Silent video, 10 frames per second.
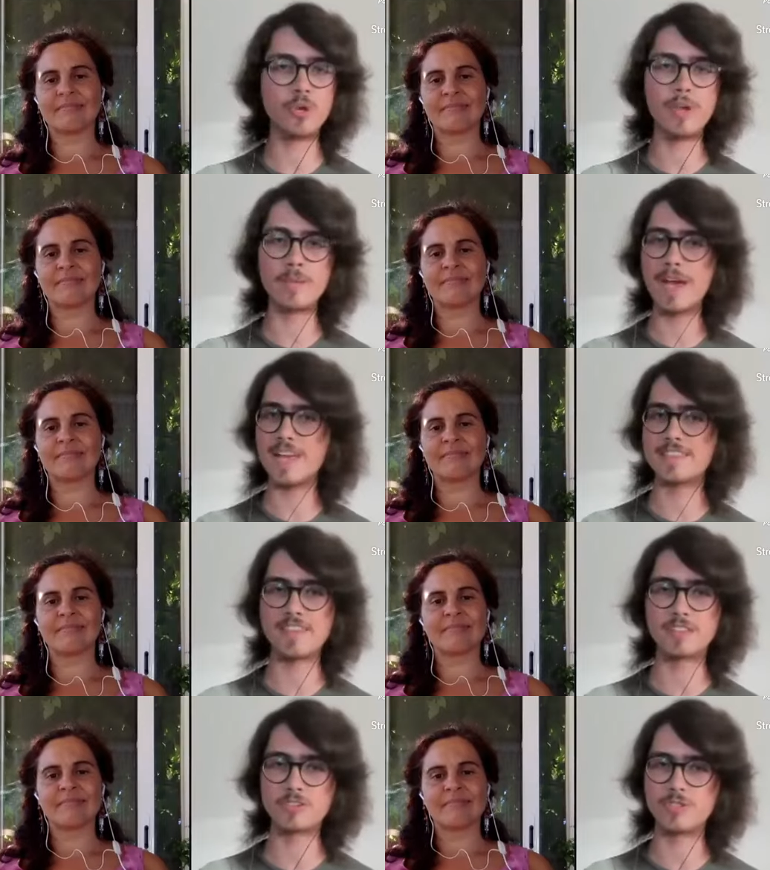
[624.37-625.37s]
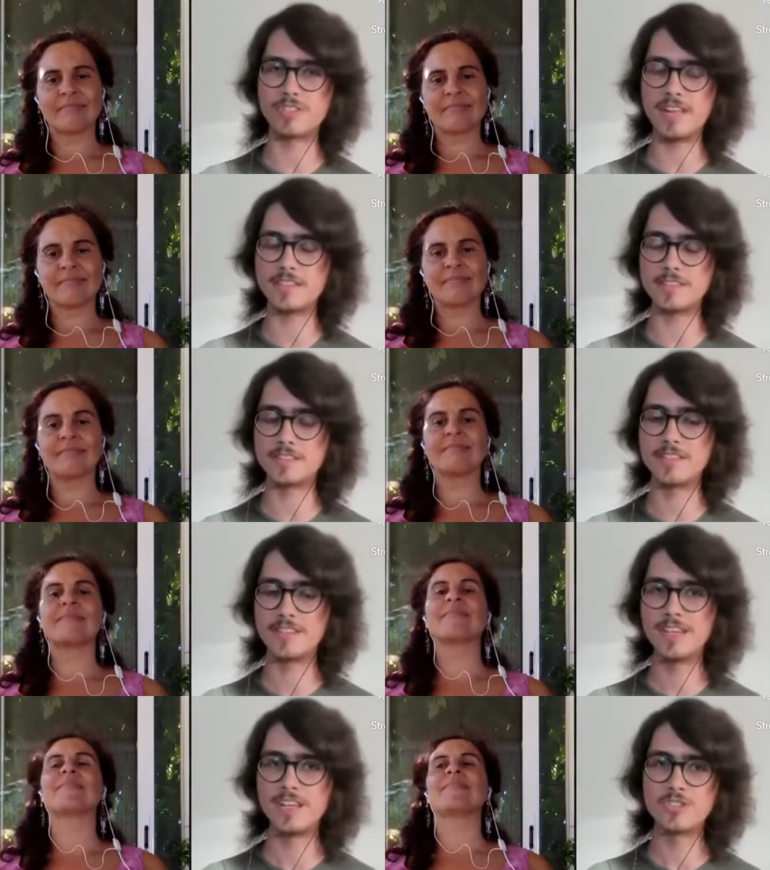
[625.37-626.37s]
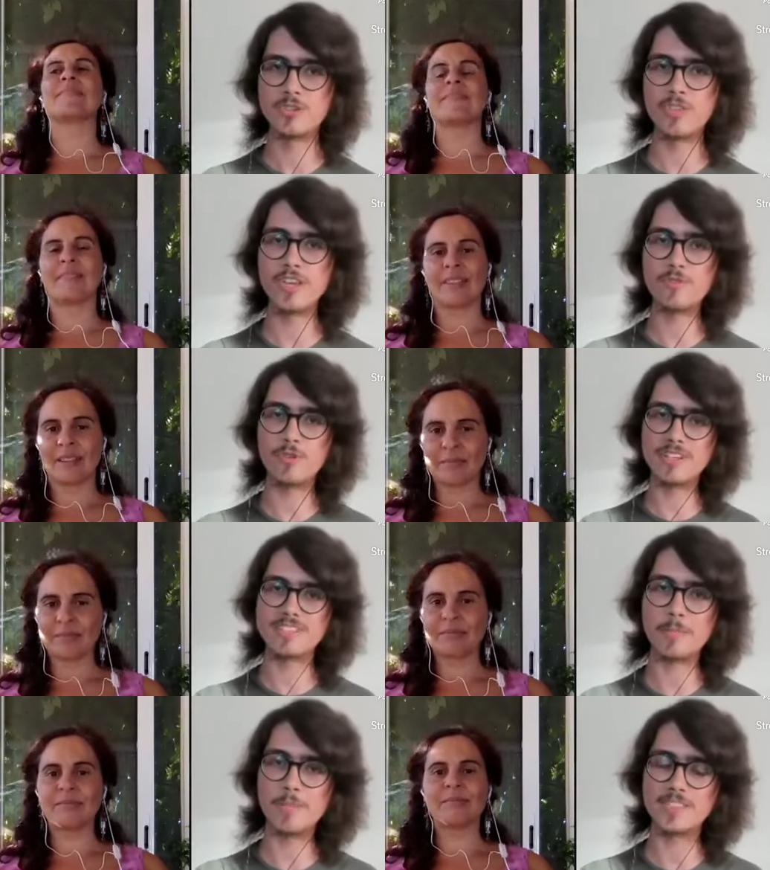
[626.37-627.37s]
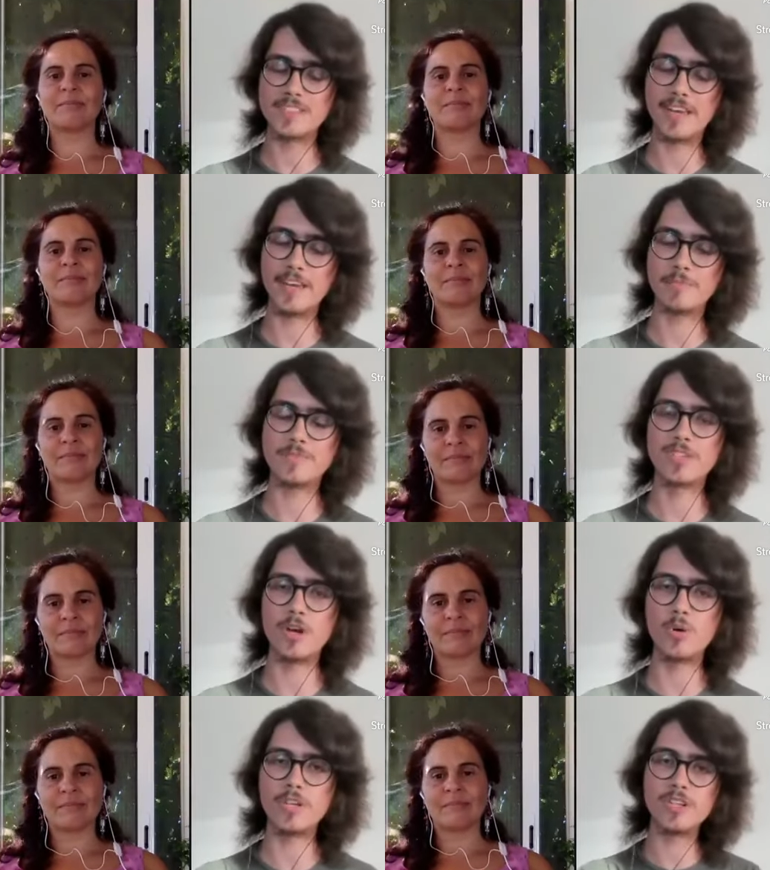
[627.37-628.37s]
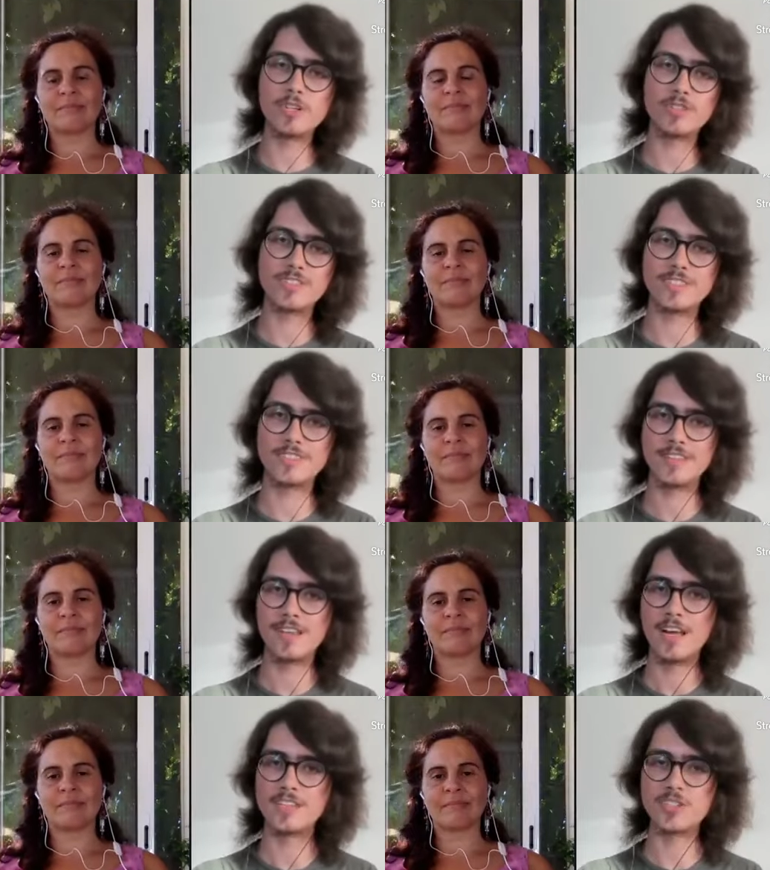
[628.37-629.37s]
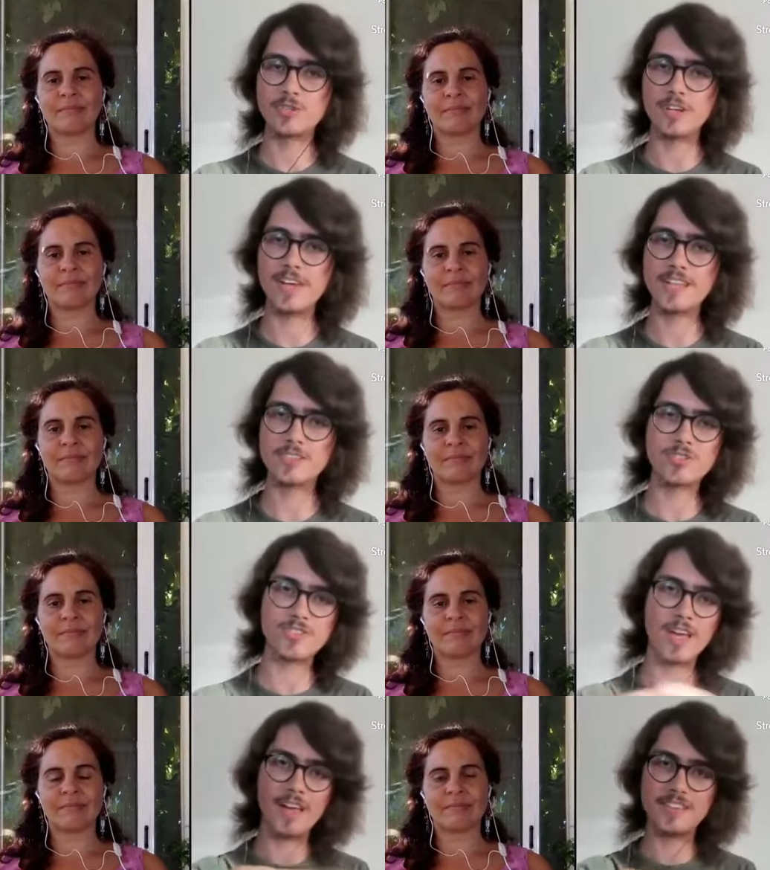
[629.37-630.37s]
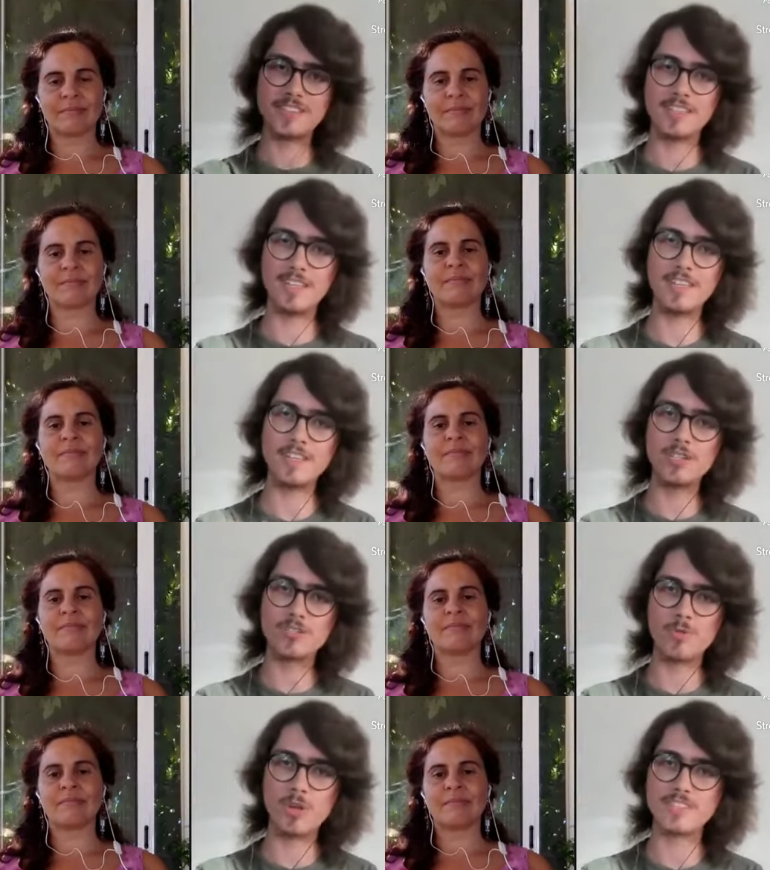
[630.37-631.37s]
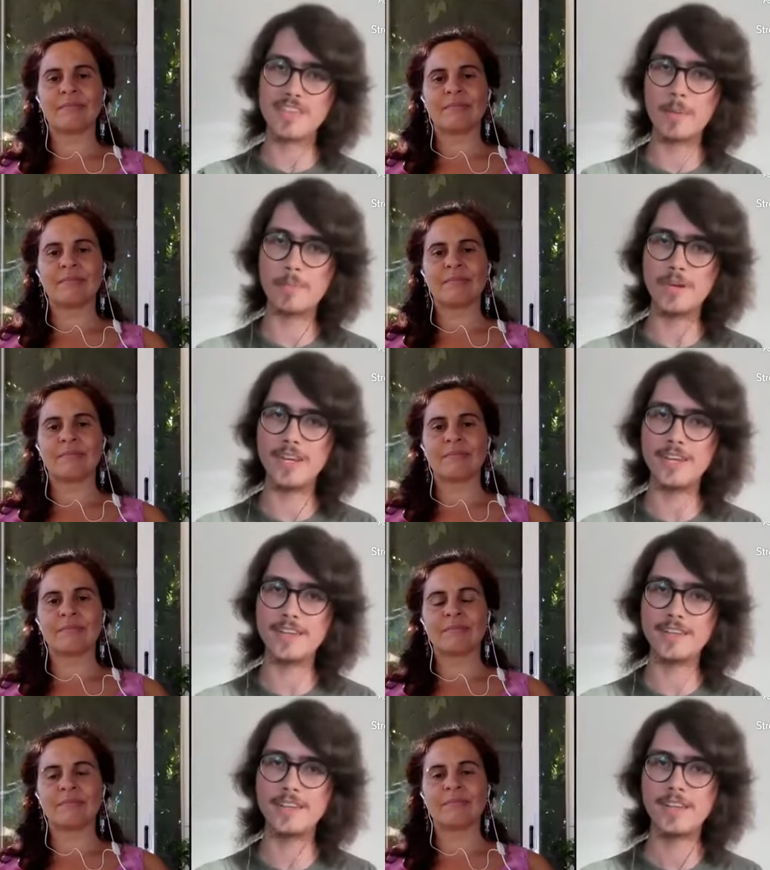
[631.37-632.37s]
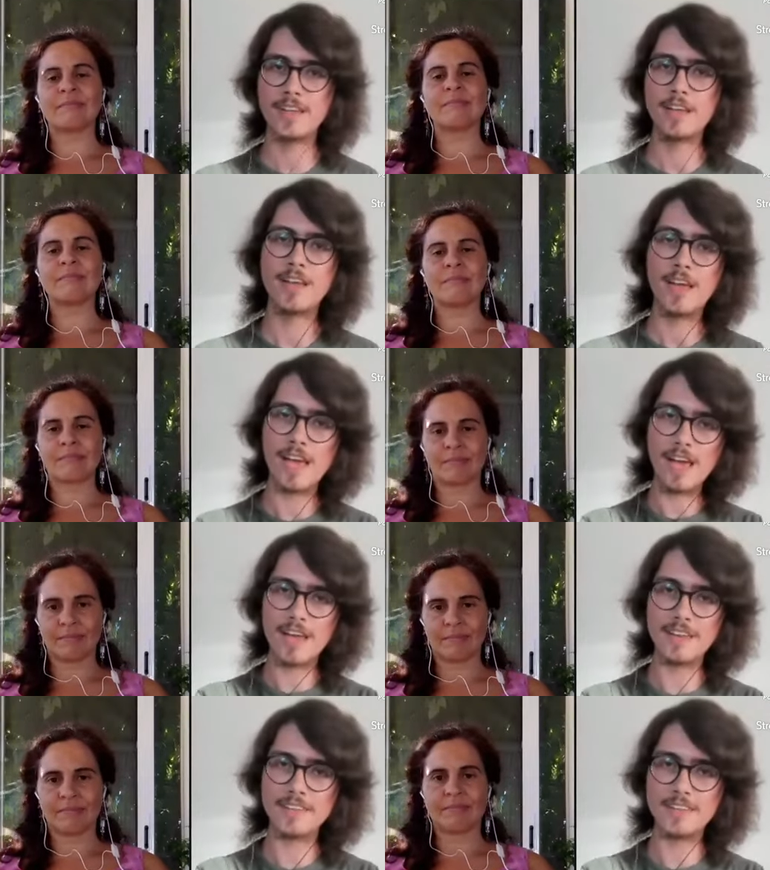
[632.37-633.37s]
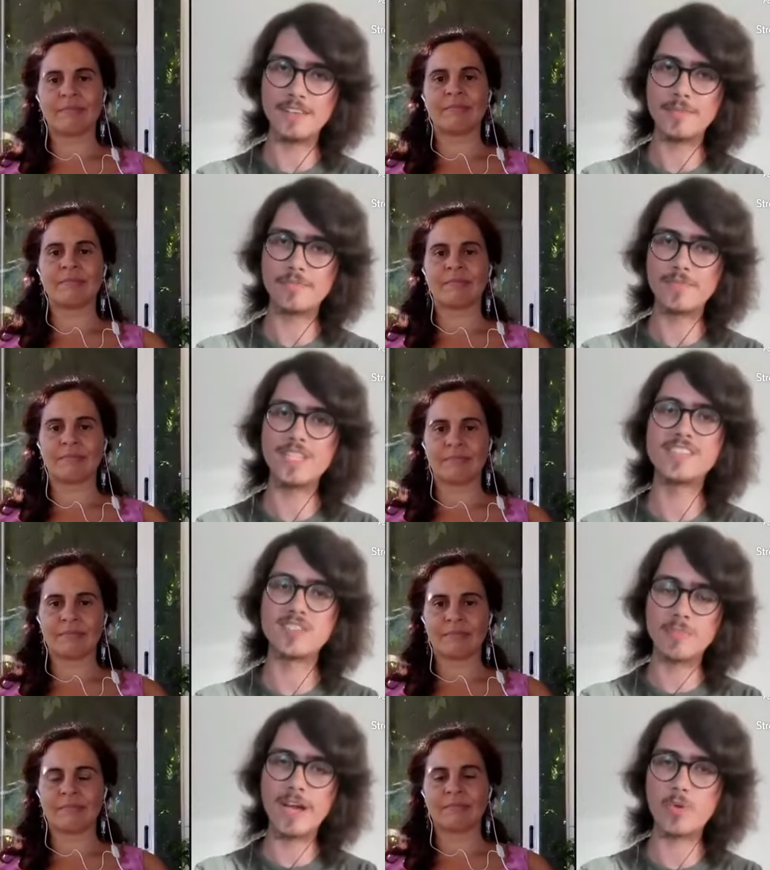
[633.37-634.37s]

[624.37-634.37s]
Speaker 1: doing maths exercises. So they, for example, say, so here's a certain exercise, here's what's happening, and this is my